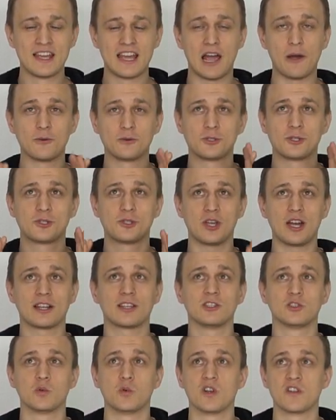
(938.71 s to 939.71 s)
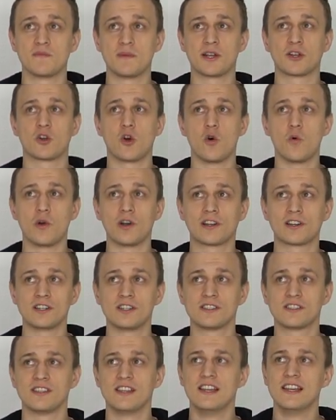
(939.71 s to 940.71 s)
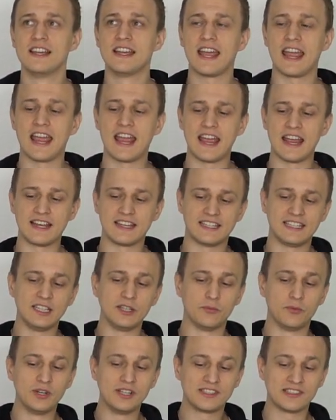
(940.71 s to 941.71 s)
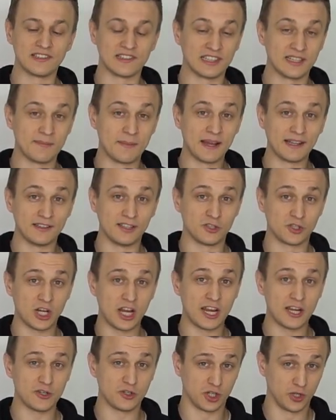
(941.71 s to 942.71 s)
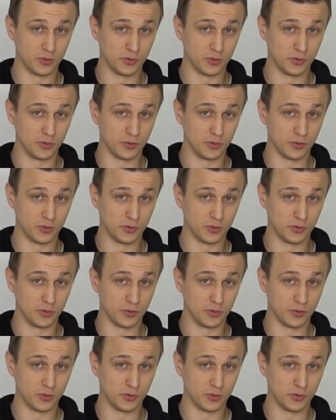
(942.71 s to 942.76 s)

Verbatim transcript: I was just talking to one of my coworkers, and he recently made the change.